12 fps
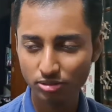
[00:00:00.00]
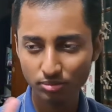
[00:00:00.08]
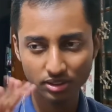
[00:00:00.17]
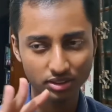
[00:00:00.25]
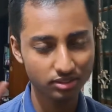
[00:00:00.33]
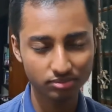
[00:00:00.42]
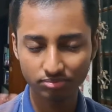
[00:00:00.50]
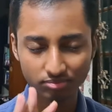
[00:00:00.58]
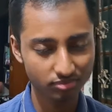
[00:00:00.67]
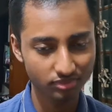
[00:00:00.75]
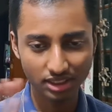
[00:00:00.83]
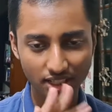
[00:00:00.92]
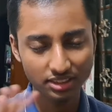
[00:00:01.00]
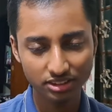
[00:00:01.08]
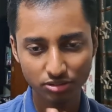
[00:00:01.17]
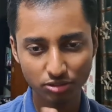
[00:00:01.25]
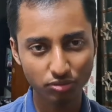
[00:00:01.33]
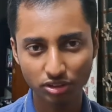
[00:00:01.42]
but I just
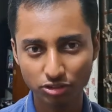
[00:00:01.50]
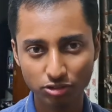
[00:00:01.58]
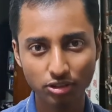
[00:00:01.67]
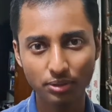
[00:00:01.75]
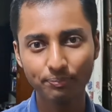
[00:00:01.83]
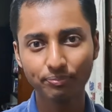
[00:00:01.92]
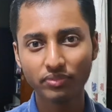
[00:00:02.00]
don't want to do that.